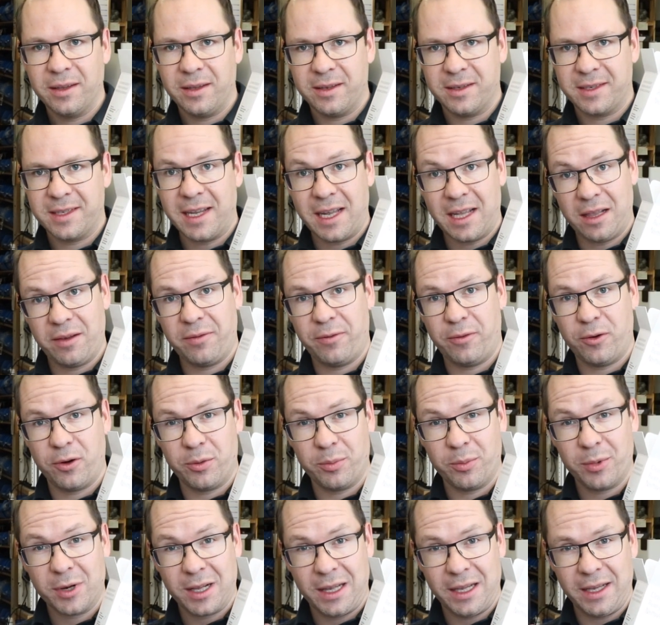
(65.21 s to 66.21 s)
The Stadler
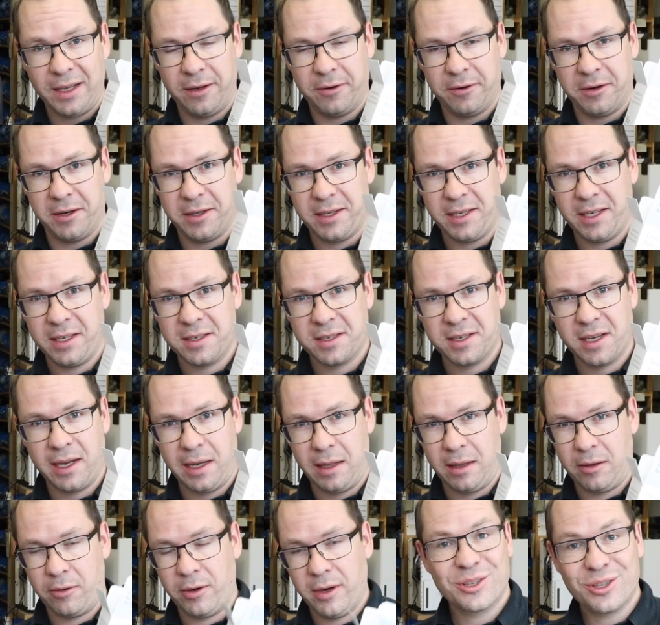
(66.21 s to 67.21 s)
Form Cleaner and
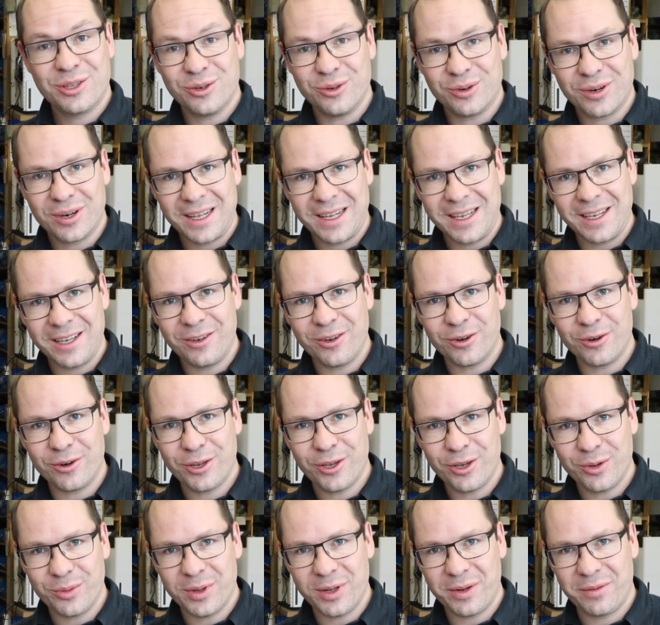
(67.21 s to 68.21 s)
Descaler to clean your
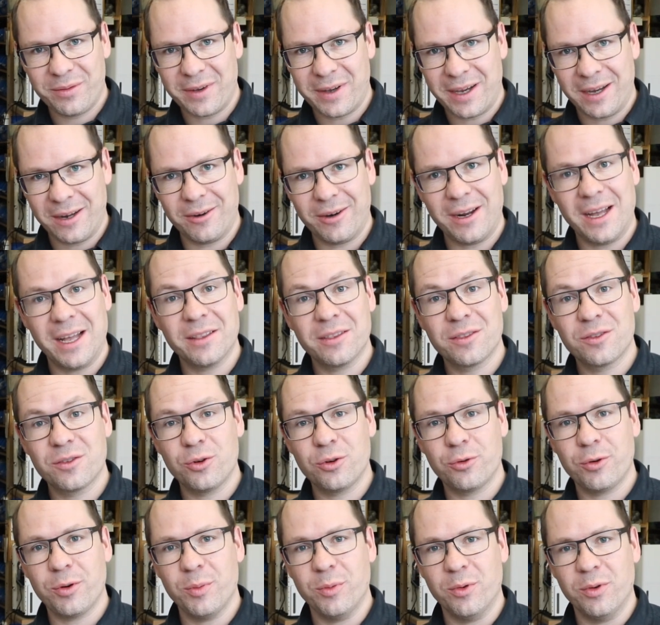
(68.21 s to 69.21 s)
humidifier and
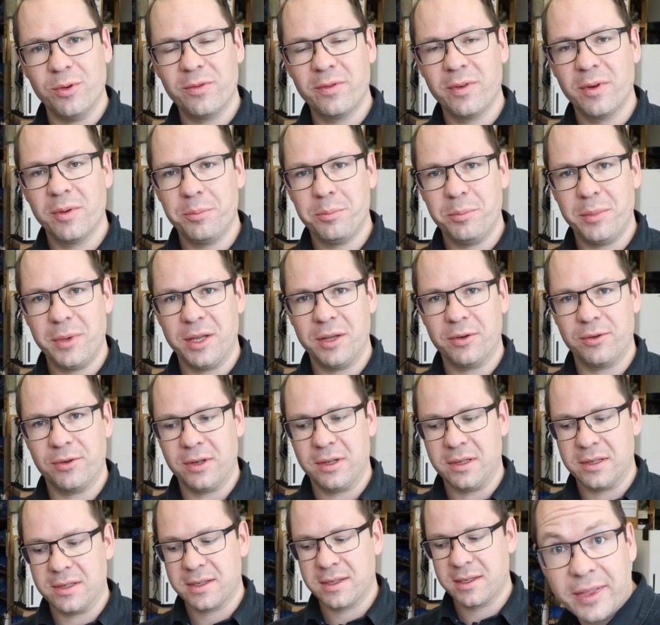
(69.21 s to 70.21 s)
to remove
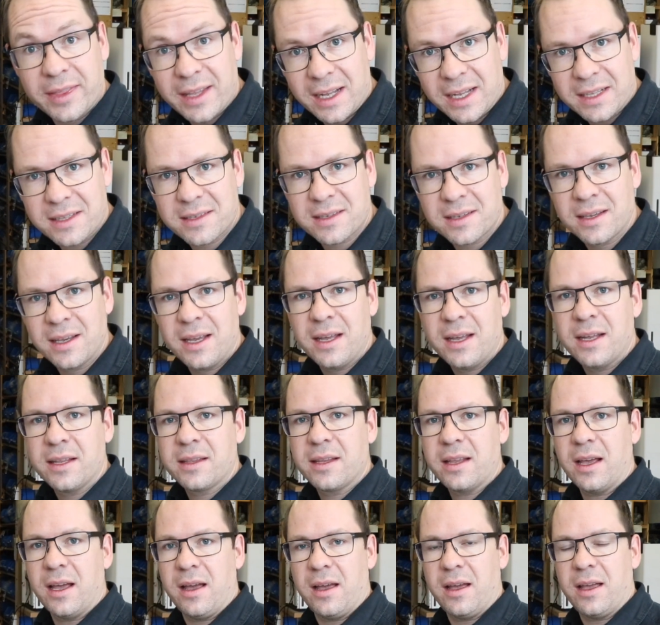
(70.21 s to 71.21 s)
minerals. That's
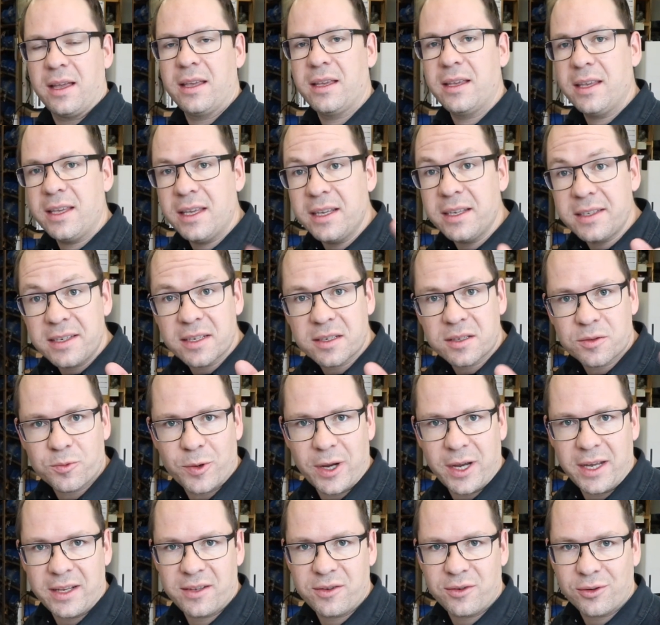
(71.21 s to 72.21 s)
the easiest
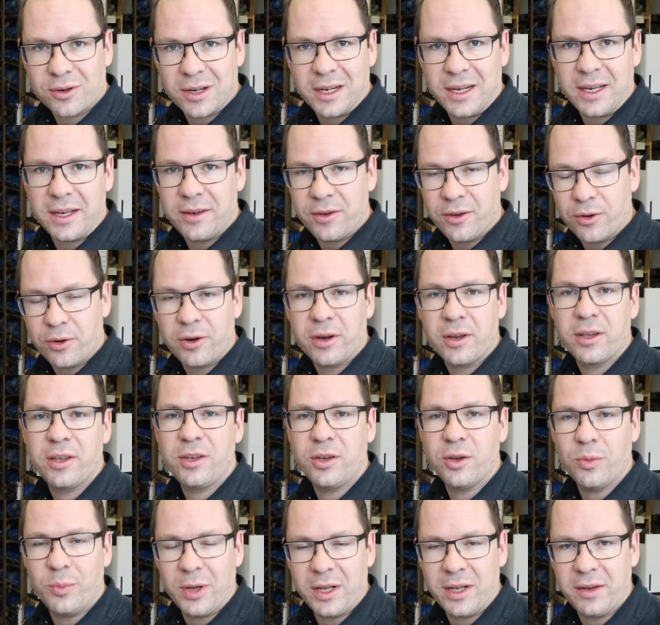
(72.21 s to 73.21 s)
way to clean your
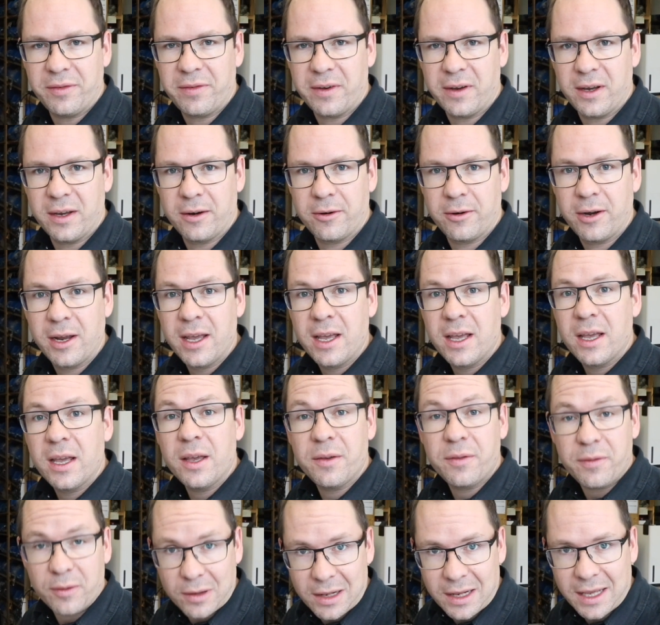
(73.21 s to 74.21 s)
humidifier.
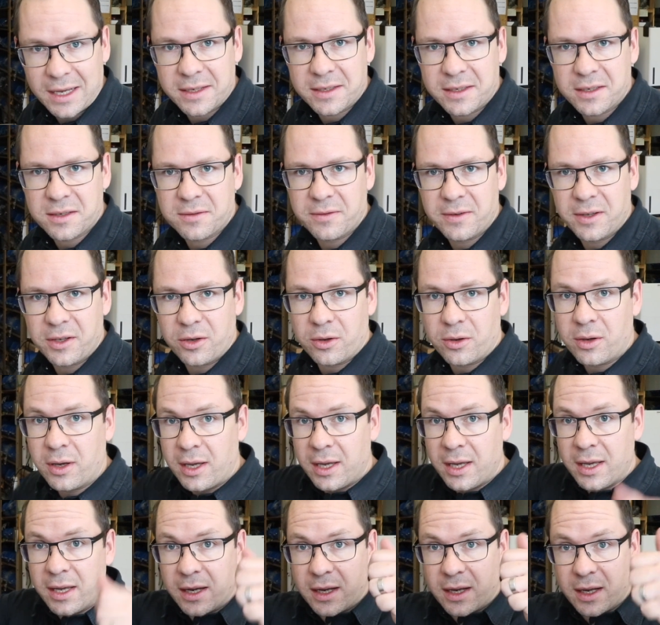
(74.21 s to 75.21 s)
If you like this video,
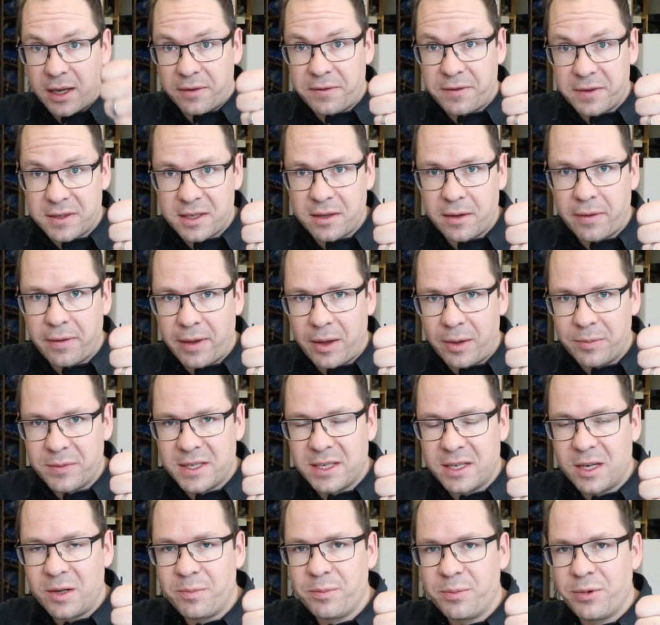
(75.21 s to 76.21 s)
give us a
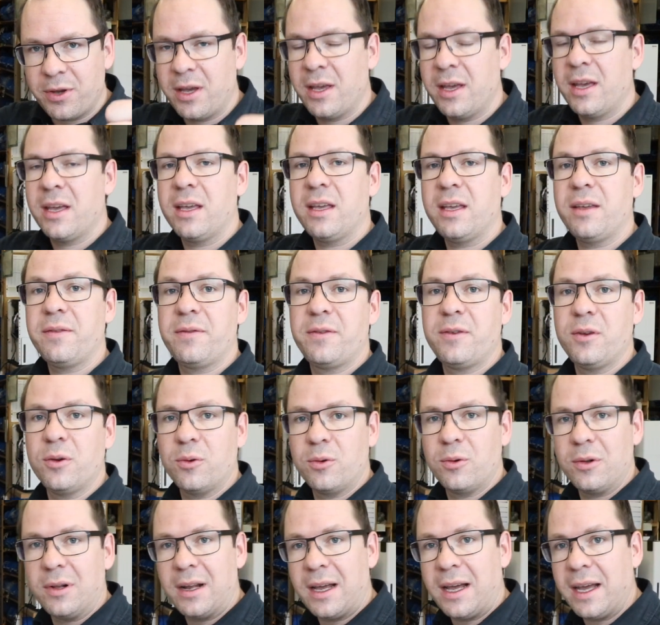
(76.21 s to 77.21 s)
thumbs up. If
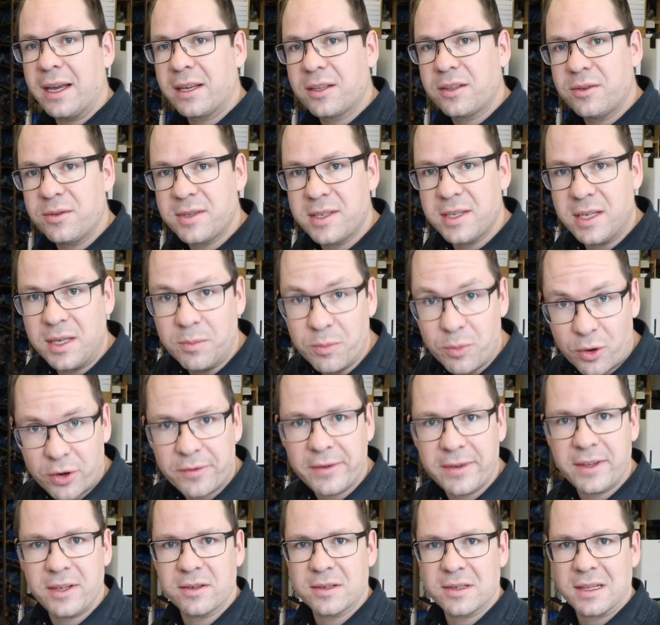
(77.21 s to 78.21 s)
you like to see
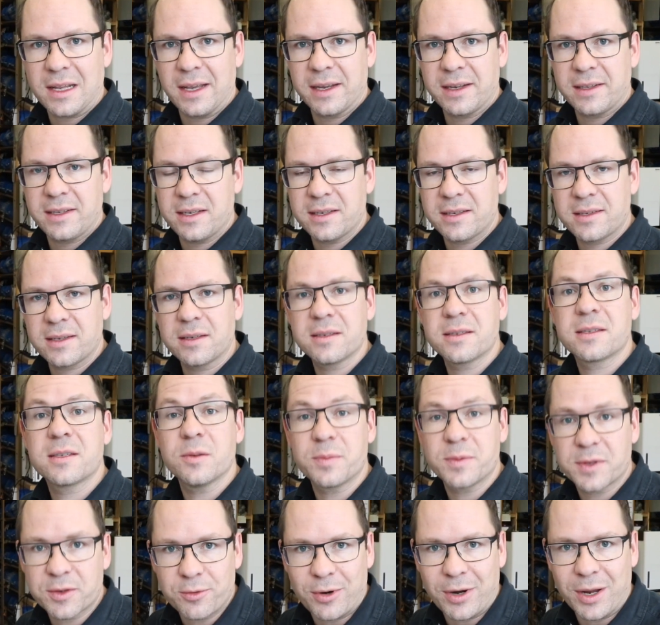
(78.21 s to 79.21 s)
more videos like this,
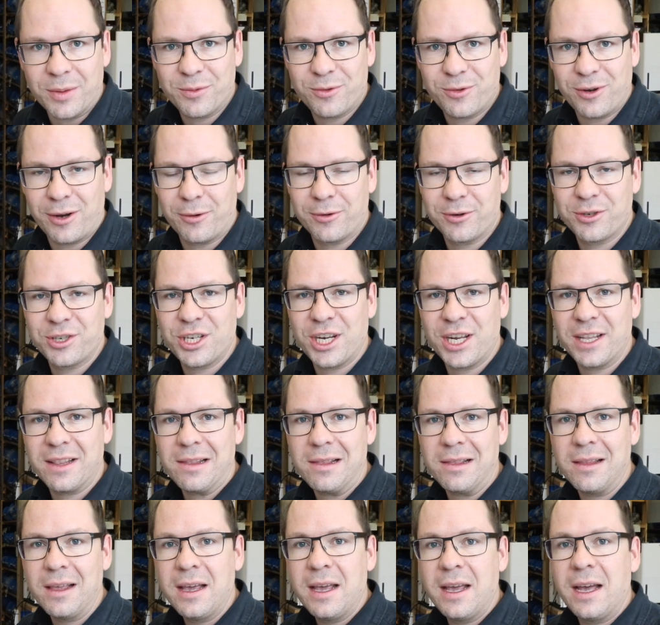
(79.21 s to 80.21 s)
subscribe to our
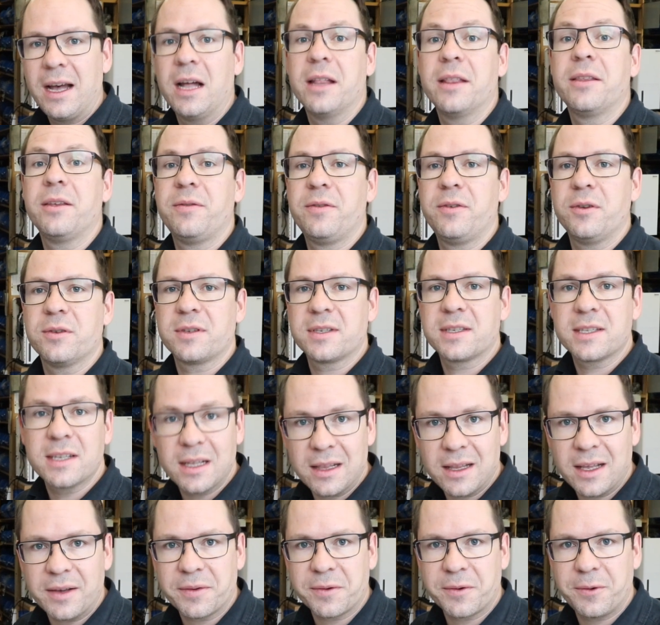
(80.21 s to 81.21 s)
channel. And if you
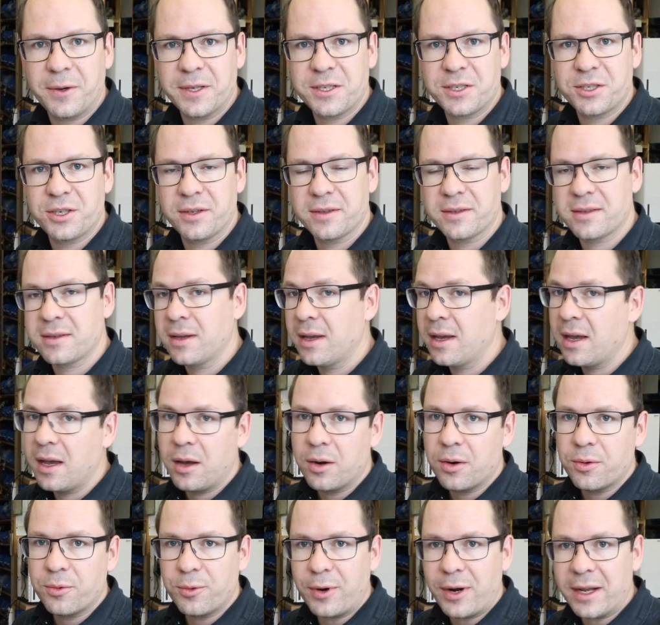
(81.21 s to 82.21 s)
still have questions,
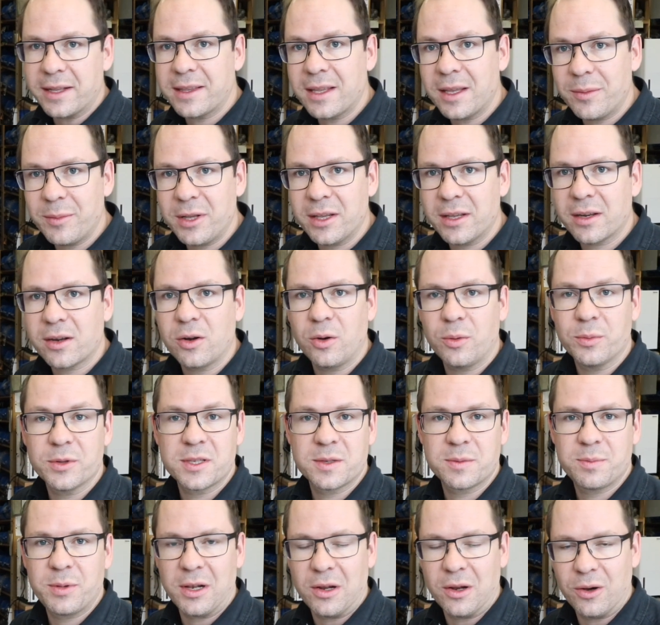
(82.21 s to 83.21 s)
write them in the
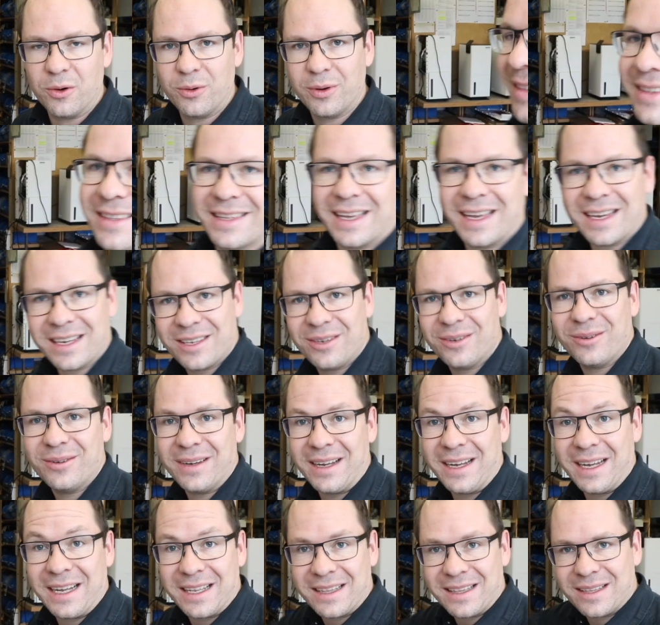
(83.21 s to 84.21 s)
comments below. Thank
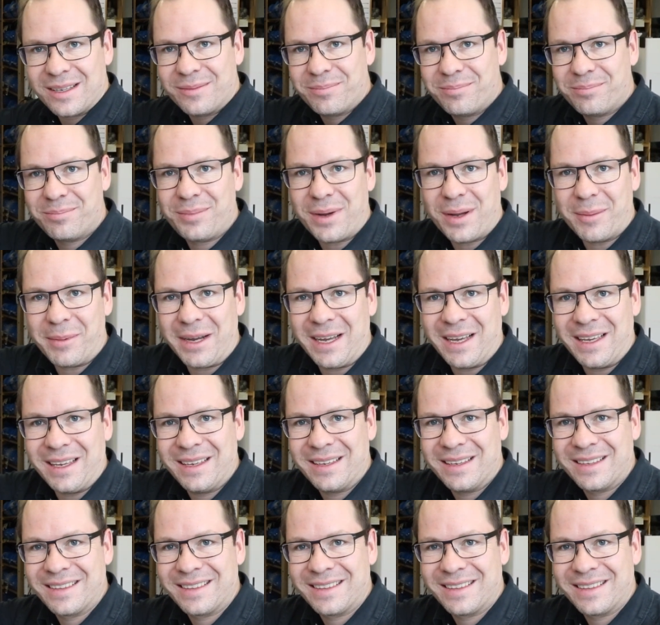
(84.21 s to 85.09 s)
you and bye-bye.